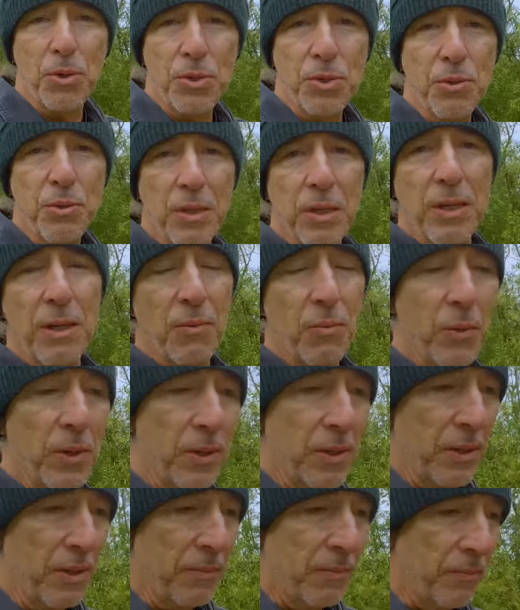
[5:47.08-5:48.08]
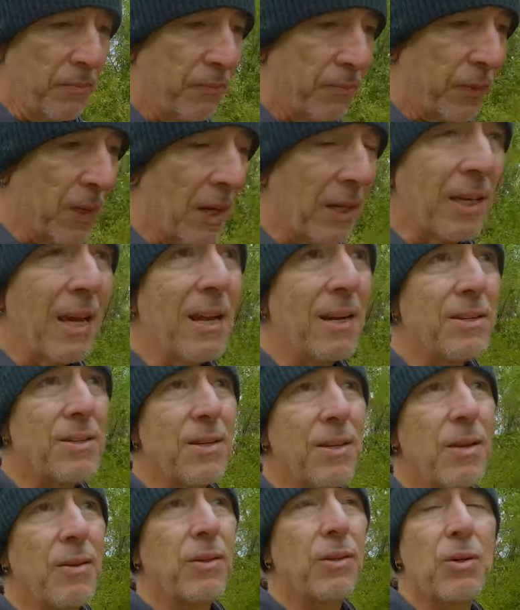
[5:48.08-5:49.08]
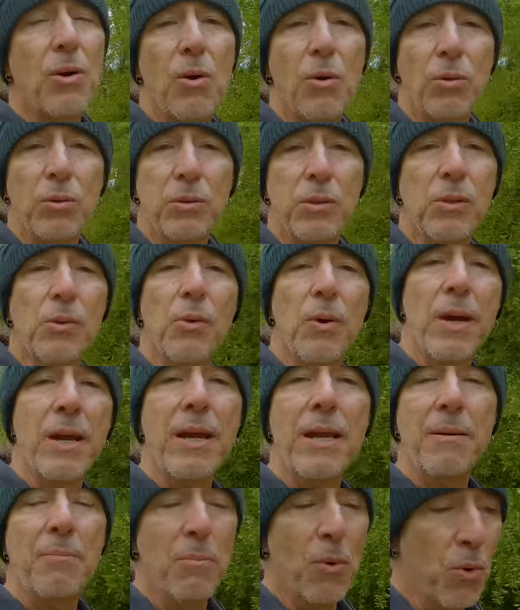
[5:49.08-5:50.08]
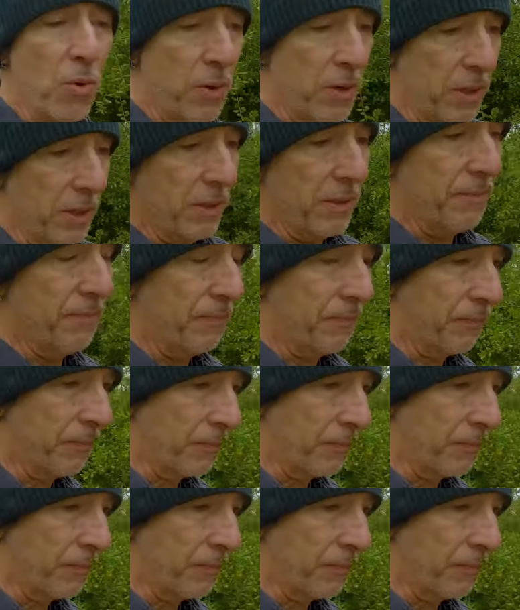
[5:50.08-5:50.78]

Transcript: more shooting in with it. Again, it's another cold gray morning.